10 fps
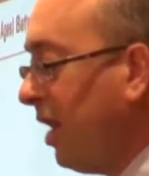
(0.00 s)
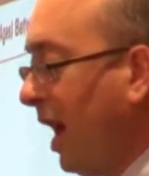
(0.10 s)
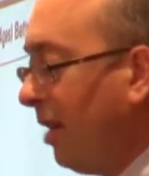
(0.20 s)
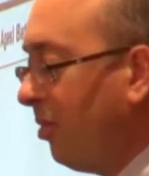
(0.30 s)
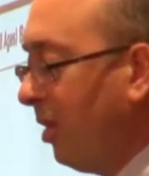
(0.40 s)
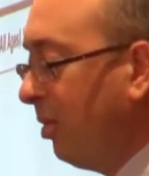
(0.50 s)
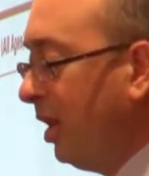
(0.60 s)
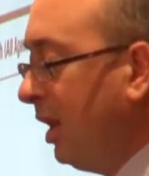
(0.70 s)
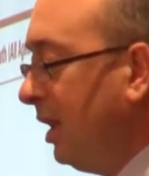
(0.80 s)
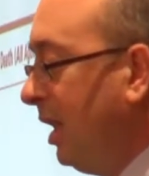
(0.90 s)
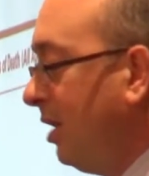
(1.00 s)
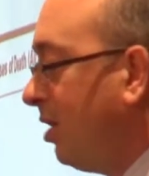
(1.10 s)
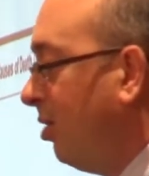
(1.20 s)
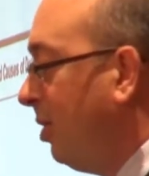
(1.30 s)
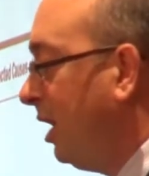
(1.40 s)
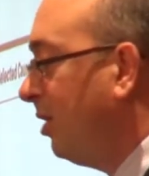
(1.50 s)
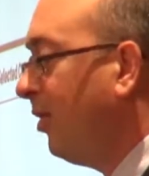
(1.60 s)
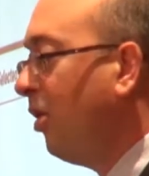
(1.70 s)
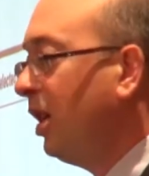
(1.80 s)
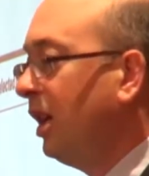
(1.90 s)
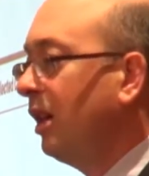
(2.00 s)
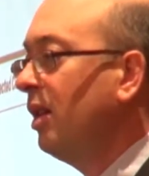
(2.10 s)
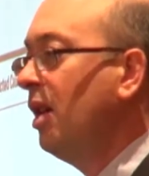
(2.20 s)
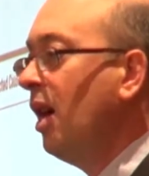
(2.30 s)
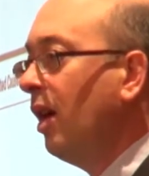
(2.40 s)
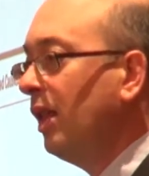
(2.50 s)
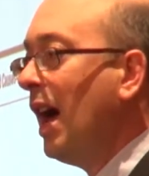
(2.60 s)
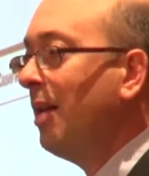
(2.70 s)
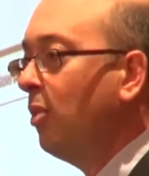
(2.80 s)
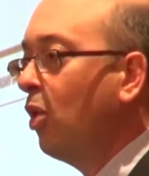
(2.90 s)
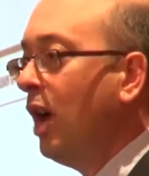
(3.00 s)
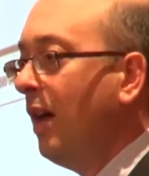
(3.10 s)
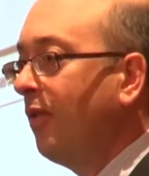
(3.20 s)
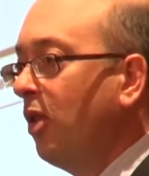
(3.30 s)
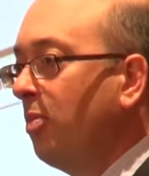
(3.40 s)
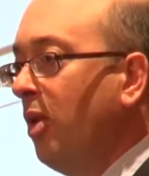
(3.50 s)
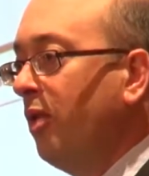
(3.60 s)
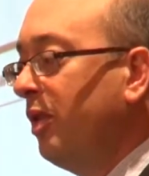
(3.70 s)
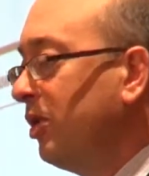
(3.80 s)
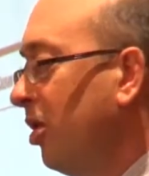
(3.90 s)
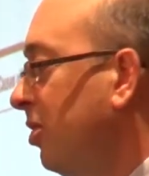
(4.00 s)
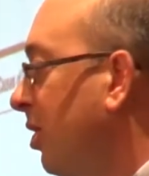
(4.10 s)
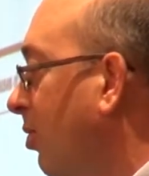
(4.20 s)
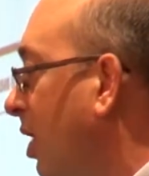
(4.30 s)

that we really need to be devoting it a lot more effort, both in terms of